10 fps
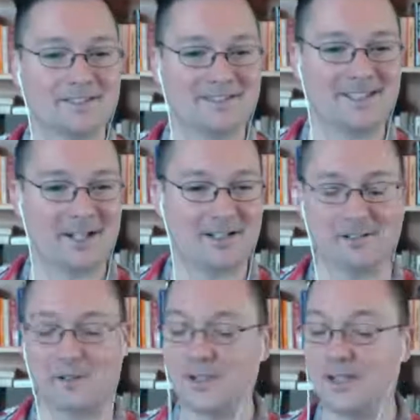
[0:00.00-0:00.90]
here.
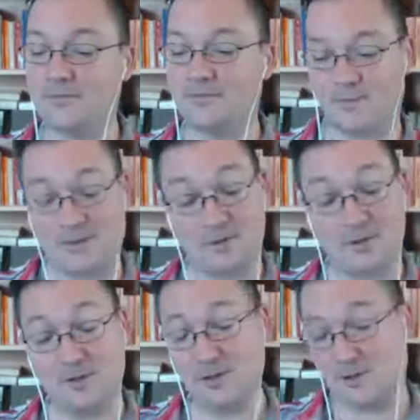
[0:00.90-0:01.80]
So if you
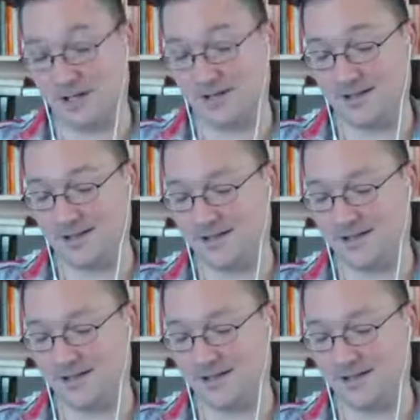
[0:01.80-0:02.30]
do join the